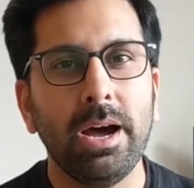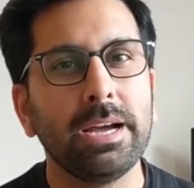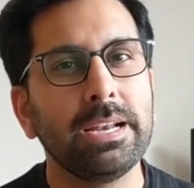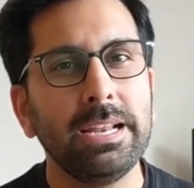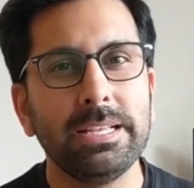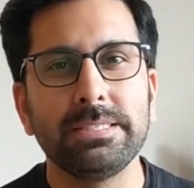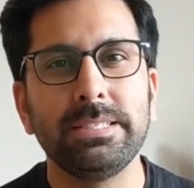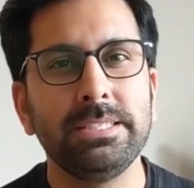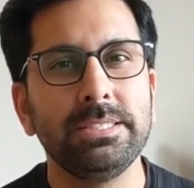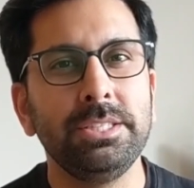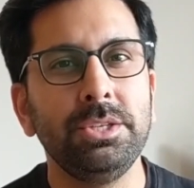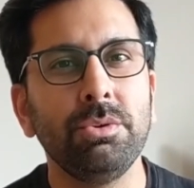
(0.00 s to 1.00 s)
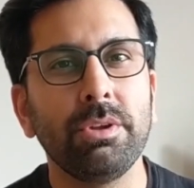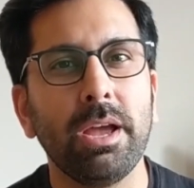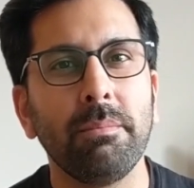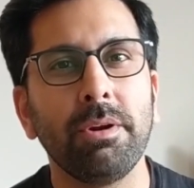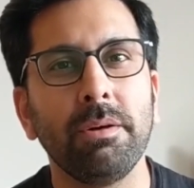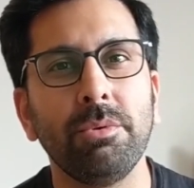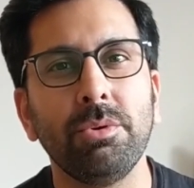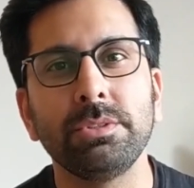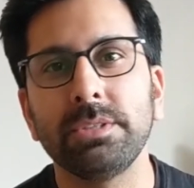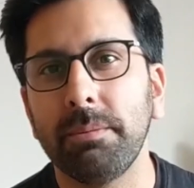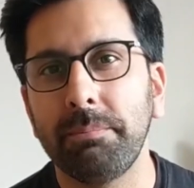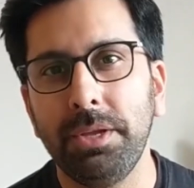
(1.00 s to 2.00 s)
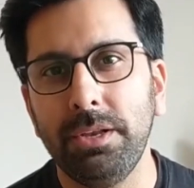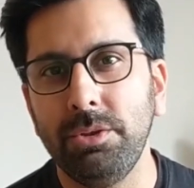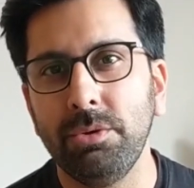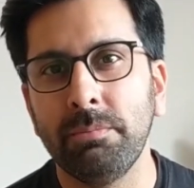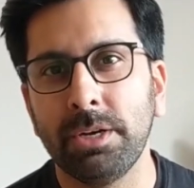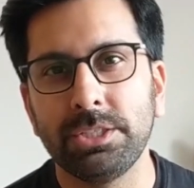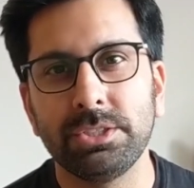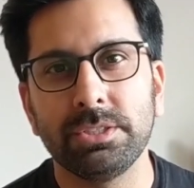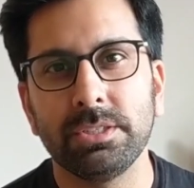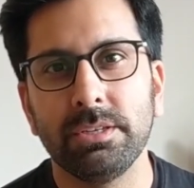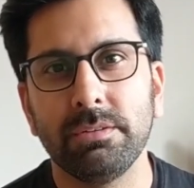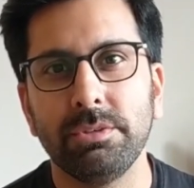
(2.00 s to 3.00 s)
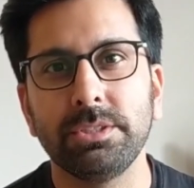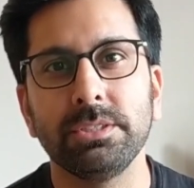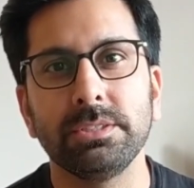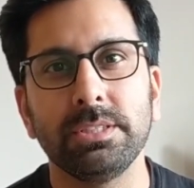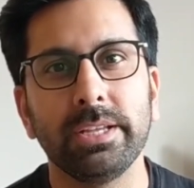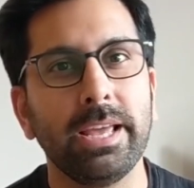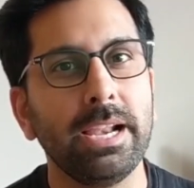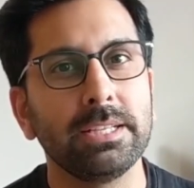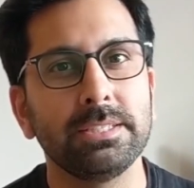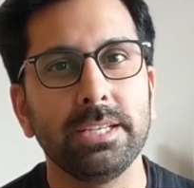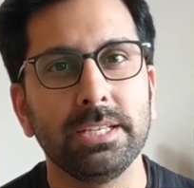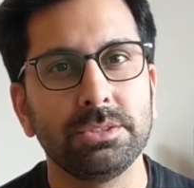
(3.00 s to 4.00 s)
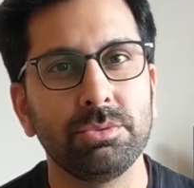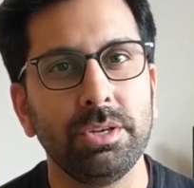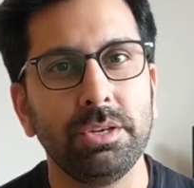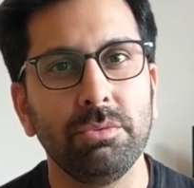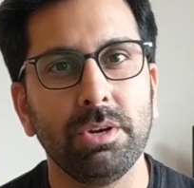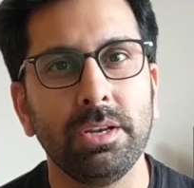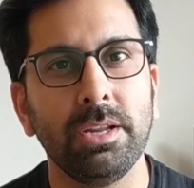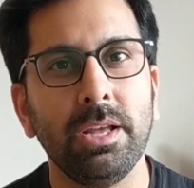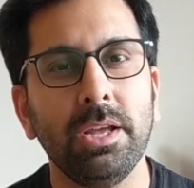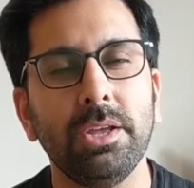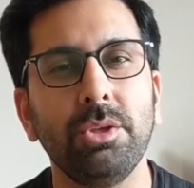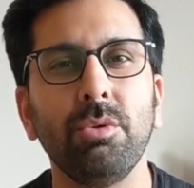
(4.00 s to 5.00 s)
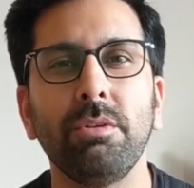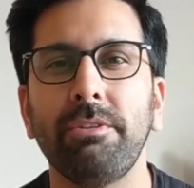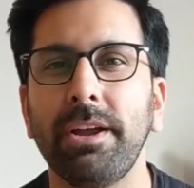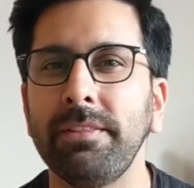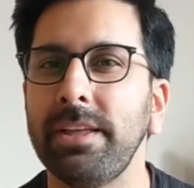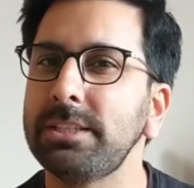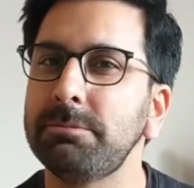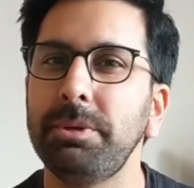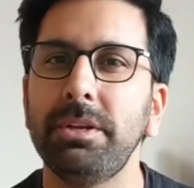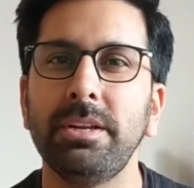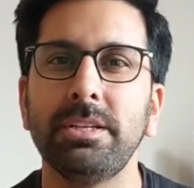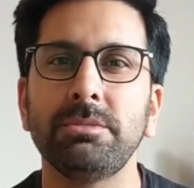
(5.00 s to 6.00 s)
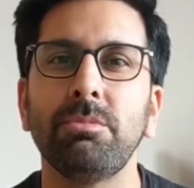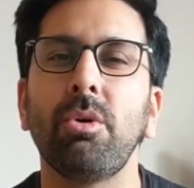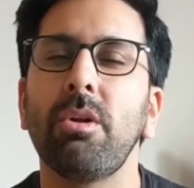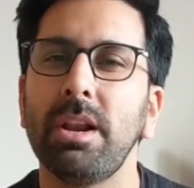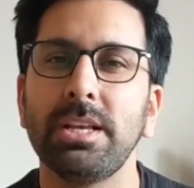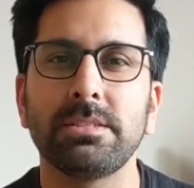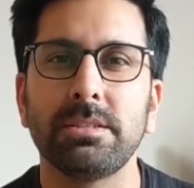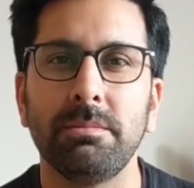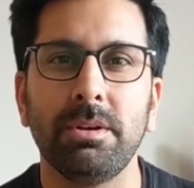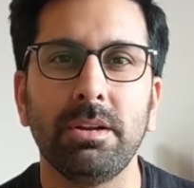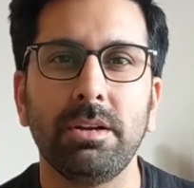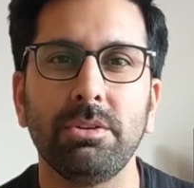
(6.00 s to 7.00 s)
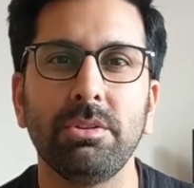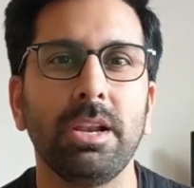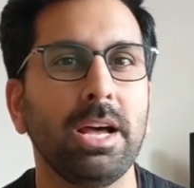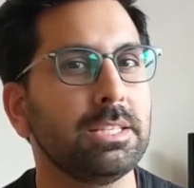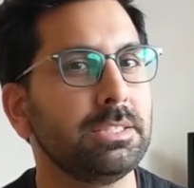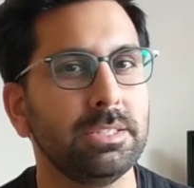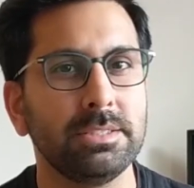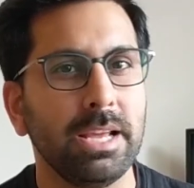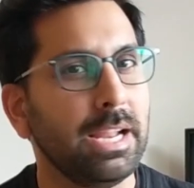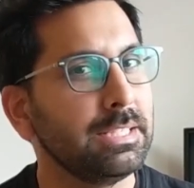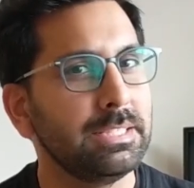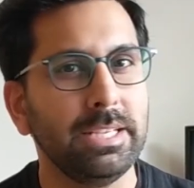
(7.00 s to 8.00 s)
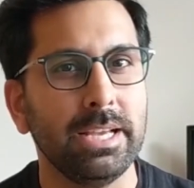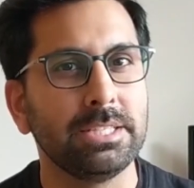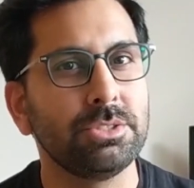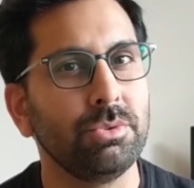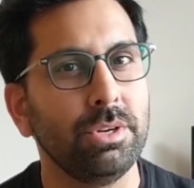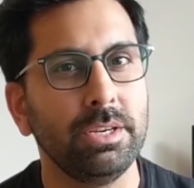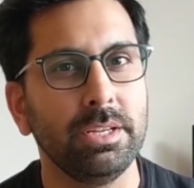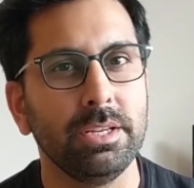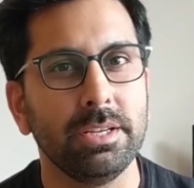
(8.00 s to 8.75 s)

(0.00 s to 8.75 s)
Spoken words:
Unless these new camera modes appeal you much, which is in the Galaxy S21, you will find the experience more or less similar to the last year's Galaxy S20.